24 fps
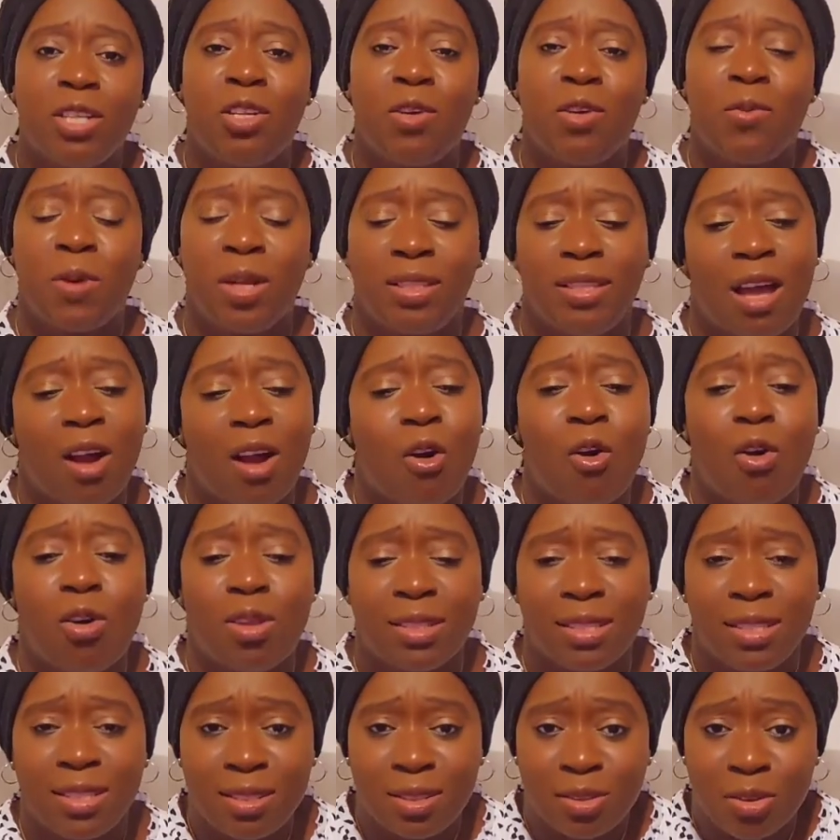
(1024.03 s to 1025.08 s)
are the one that
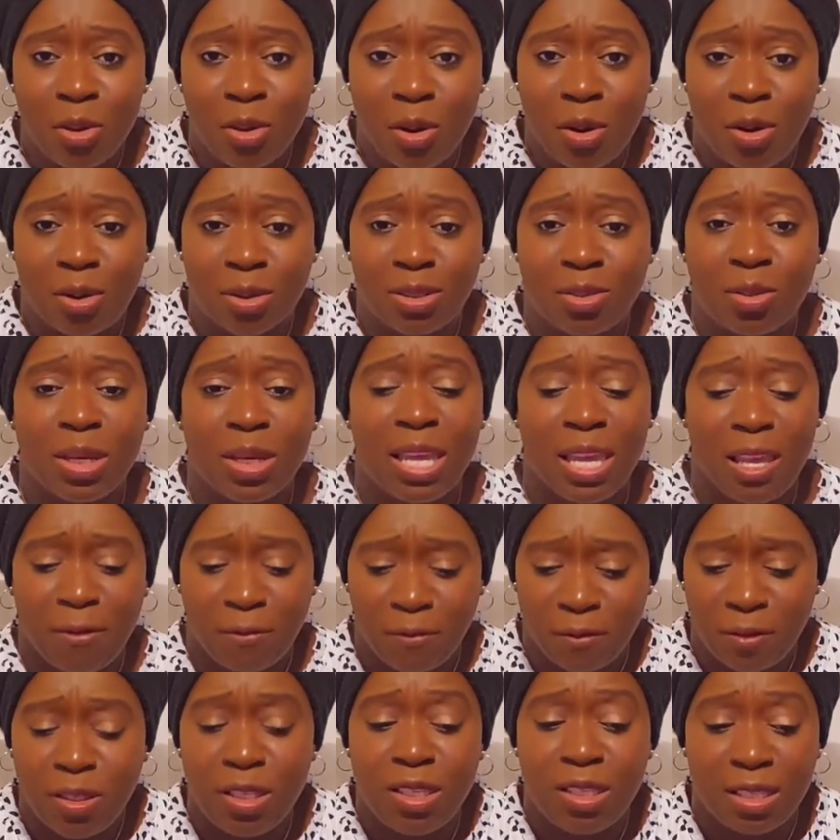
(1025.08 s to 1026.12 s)
called this God. So
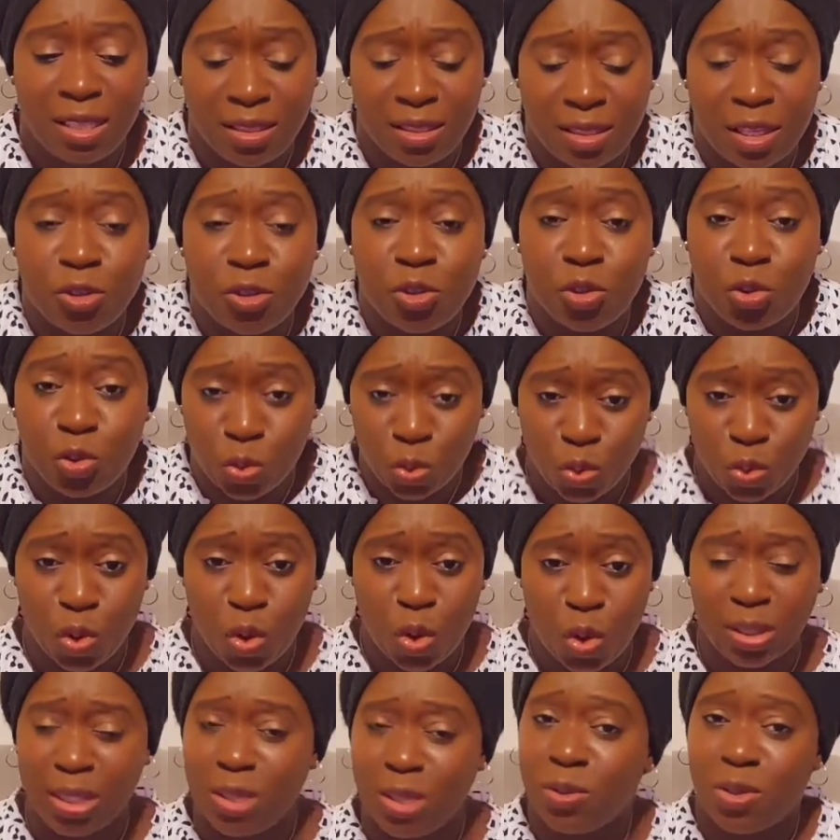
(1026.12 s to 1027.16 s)
if He is a true
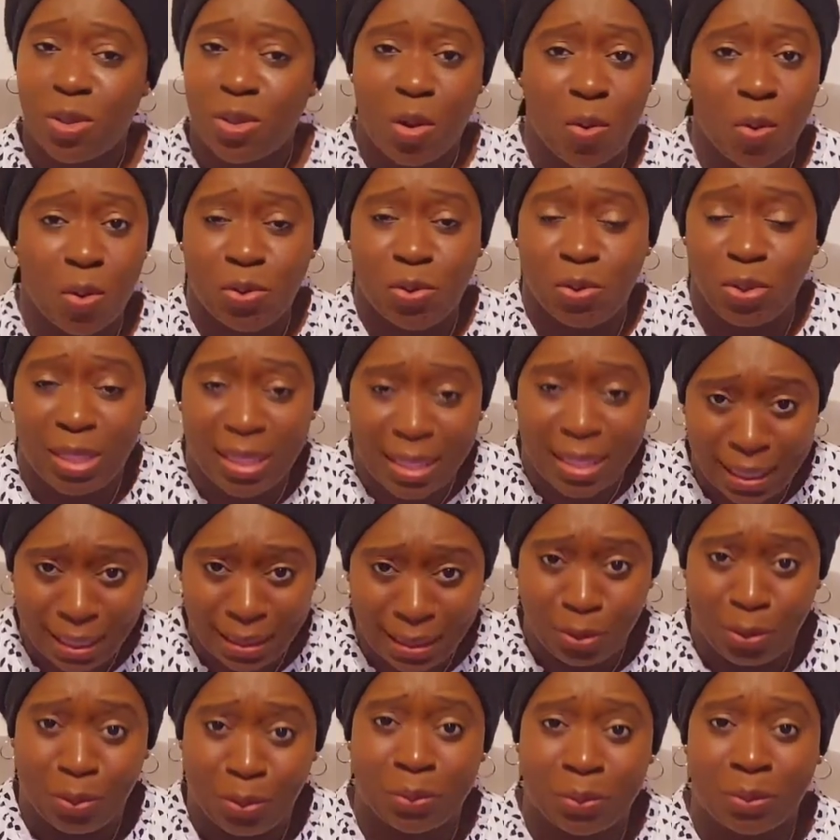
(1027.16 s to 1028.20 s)
God, He was not going to
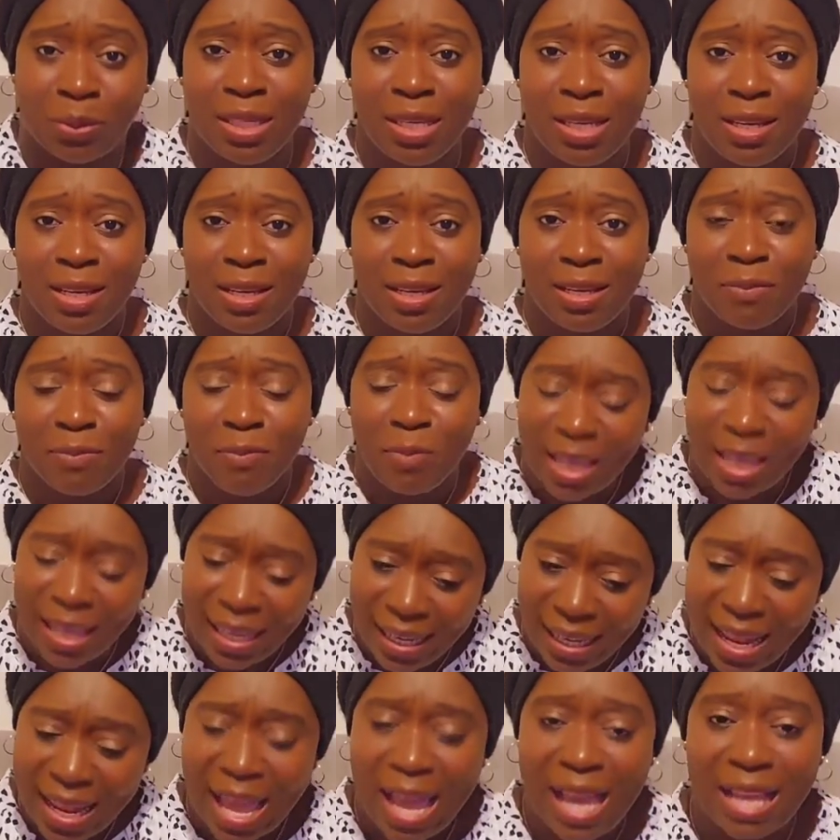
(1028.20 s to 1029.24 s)
kill you.
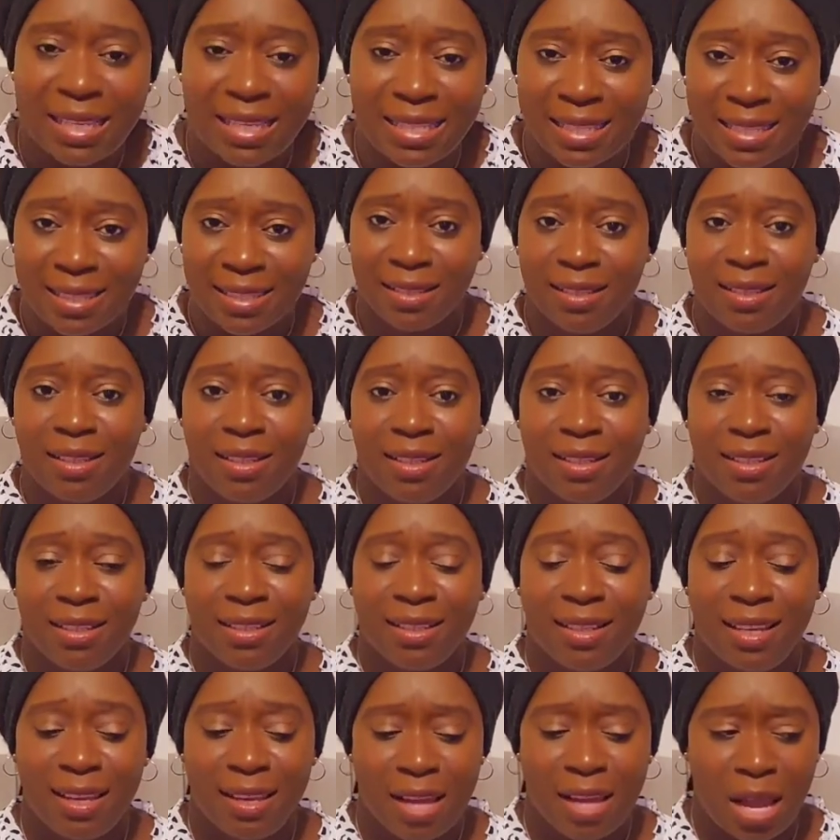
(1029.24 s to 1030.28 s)
Relax.
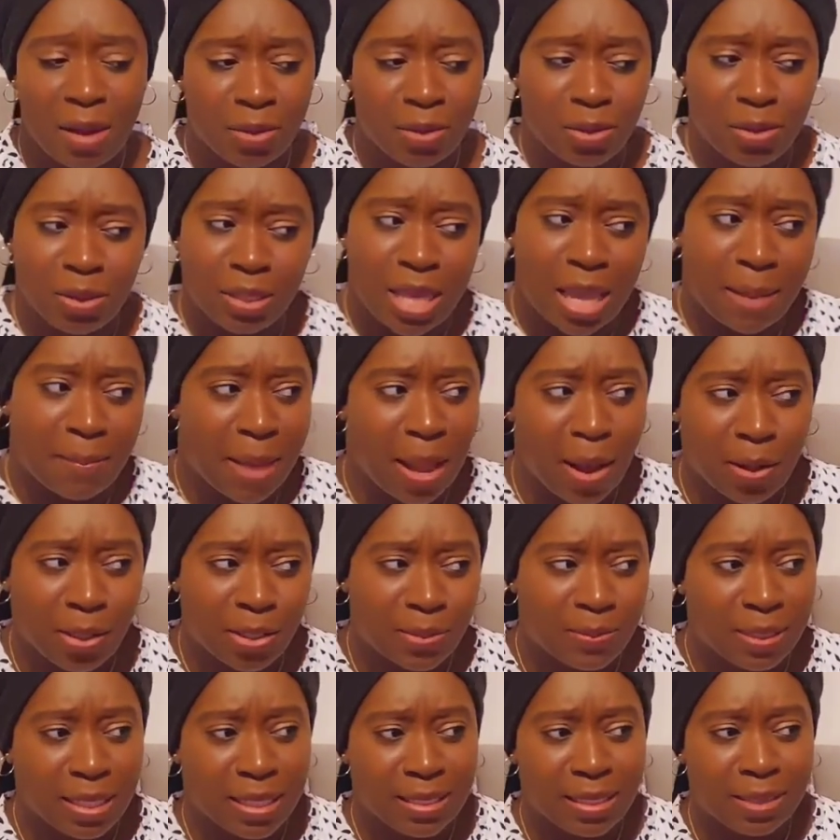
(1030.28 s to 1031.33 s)
I was looking at my
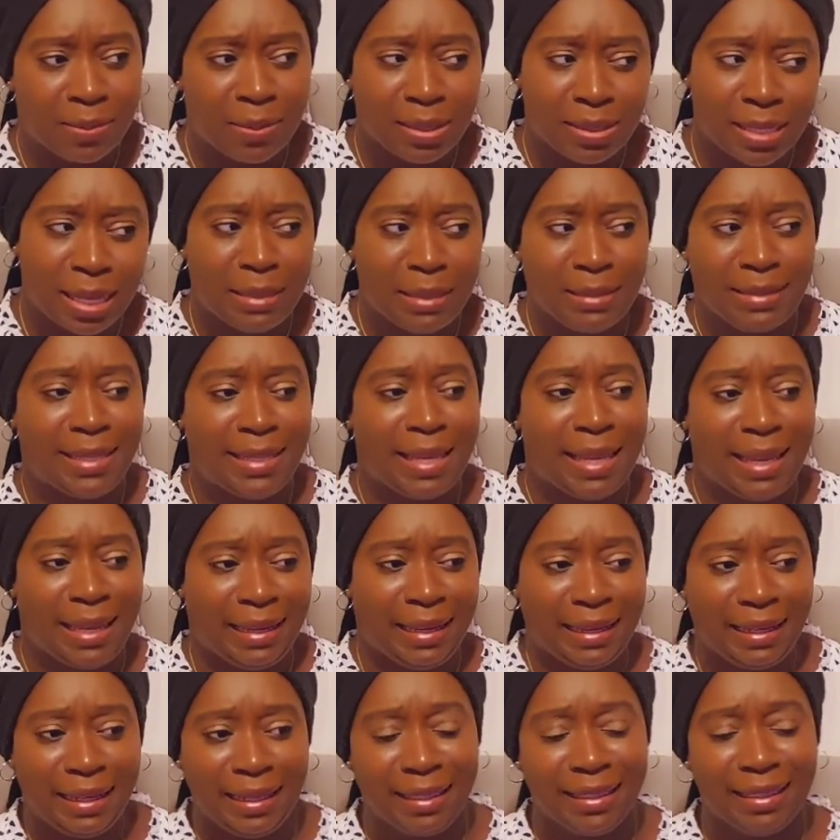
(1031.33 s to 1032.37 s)
husband. I said, what are you
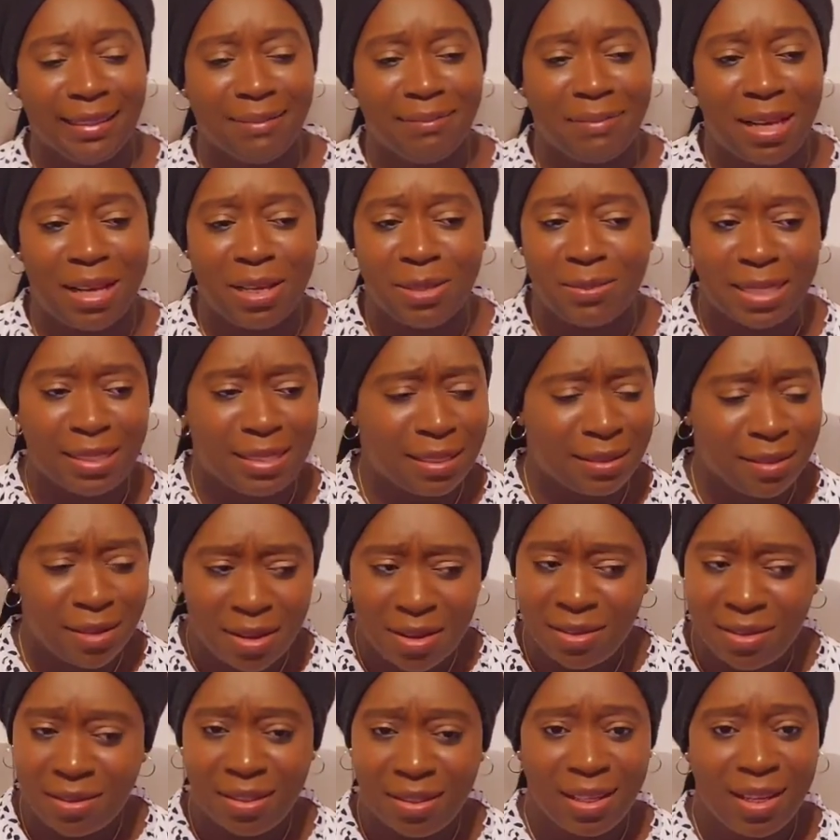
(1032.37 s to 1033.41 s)
saying? My husband said,
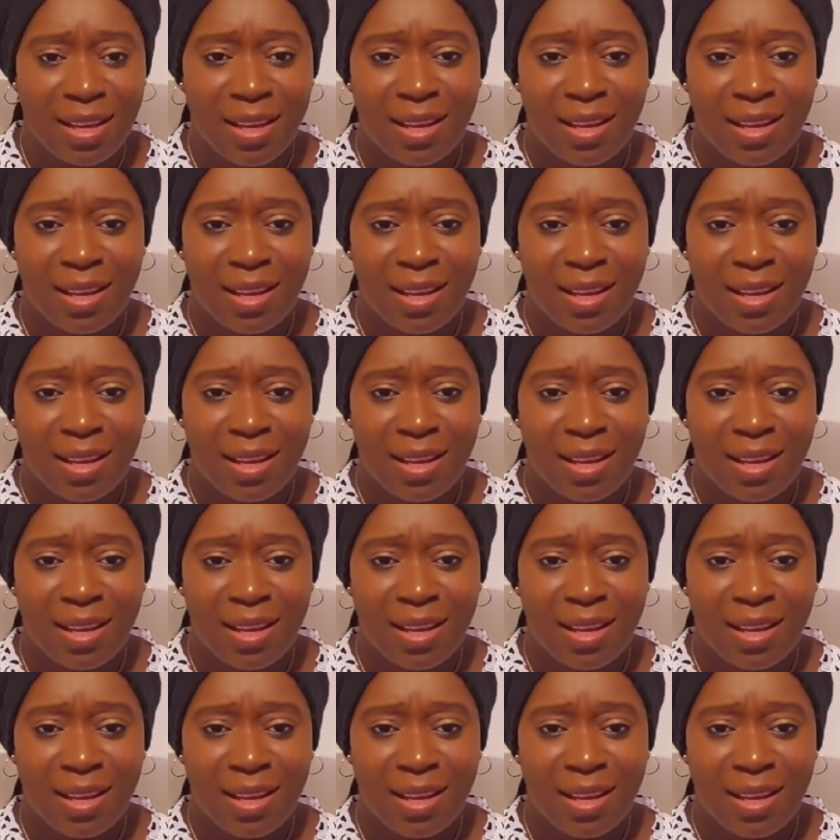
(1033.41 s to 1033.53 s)
no.